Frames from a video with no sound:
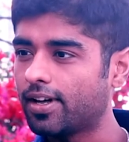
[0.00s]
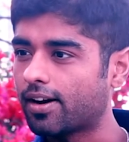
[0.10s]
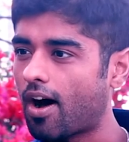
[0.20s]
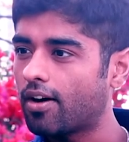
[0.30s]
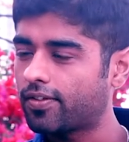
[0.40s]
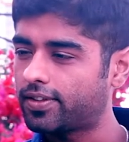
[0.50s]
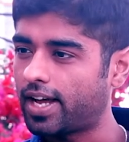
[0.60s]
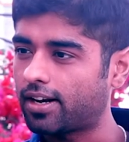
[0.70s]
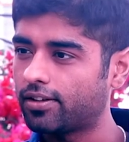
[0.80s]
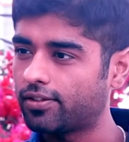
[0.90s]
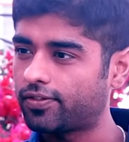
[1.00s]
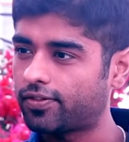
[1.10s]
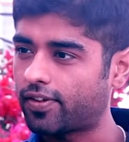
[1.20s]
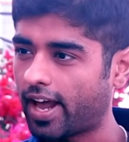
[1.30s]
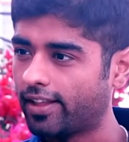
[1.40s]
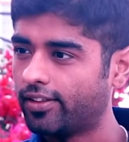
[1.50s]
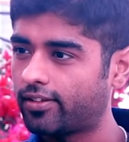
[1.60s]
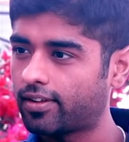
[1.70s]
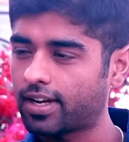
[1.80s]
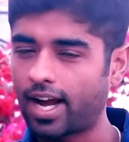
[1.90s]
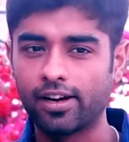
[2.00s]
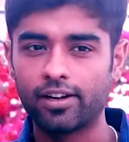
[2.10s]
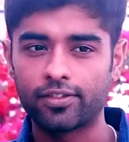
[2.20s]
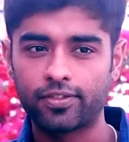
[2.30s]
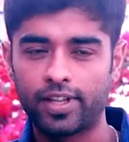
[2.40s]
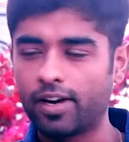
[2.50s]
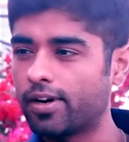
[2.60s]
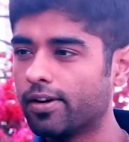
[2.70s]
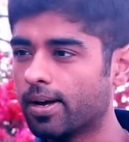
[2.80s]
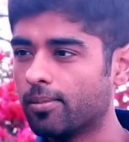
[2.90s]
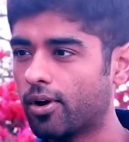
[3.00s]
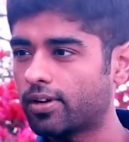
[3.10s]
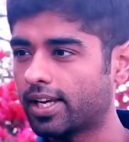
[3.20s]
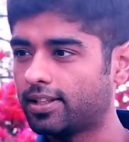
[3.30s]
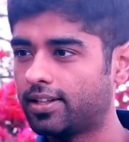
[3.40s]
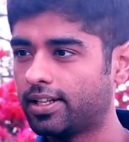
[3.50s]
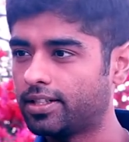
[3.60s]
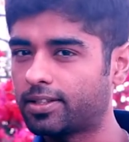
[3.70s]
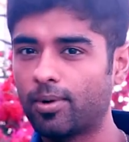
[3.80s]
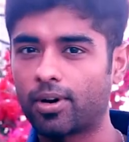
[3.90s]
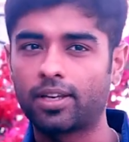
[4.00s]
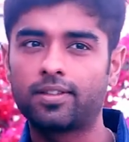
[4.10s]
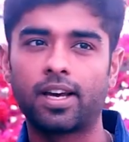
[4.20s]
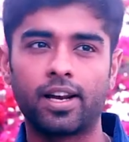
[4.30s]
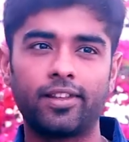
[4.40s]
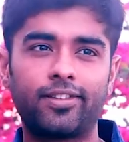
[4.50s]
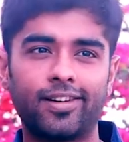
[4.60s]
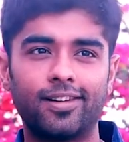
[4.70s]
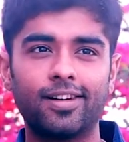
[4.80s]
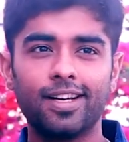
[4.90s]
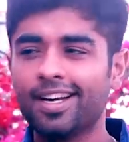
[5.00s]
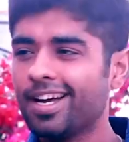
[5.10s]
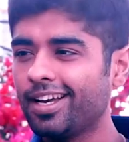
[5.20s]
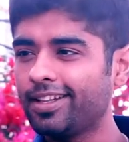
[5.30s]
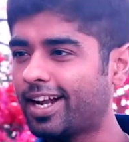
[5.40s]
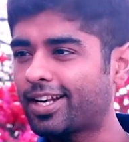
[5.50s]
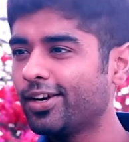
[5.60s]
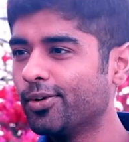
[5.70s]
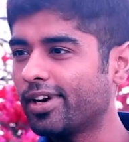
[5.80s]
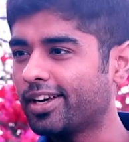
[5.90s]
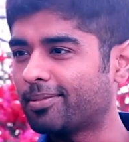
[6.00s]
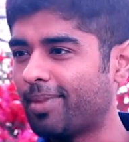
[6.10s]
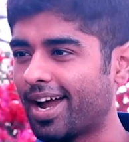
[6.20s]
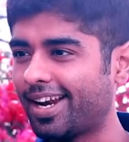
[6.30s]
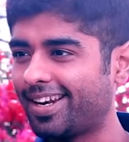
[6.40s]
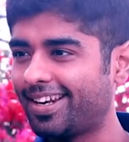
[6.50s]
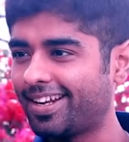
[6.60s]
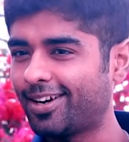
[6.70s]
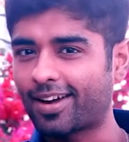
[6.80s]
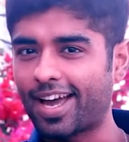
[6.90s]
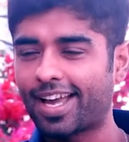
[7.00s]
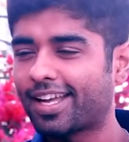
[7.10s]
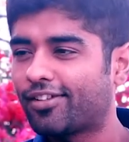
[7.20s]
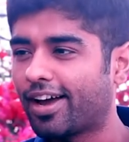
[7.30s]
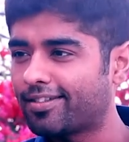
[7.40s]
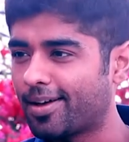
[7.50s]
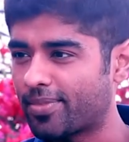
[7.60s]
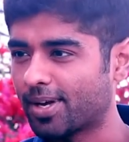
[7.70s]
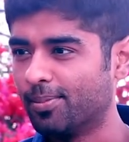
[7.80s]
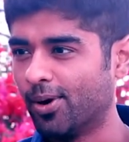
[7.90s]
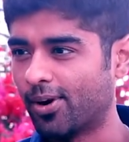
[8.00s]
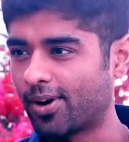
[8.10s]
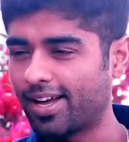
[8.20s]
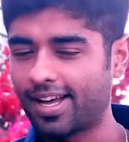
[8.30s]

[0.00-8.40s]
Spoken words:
the wrong set of friends, they were doing more things than just smoking cigarettes. So that curious mind, okay, I can try something more.